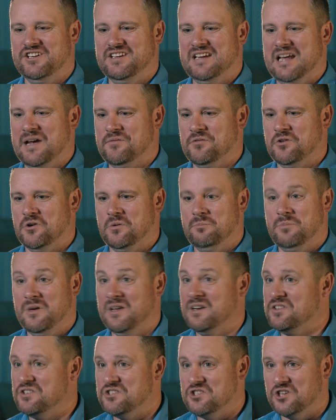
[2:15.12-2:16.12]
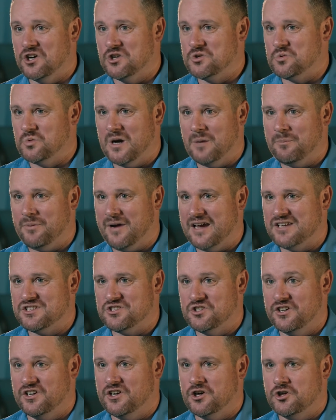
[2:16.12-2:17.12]
had never been to the church where I
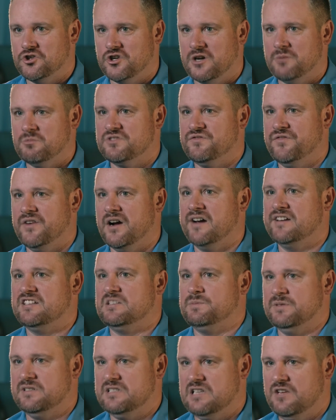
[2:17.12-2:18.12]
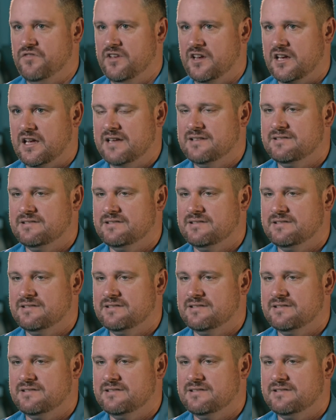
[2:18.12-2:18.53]
pastored, and her dream was very specific.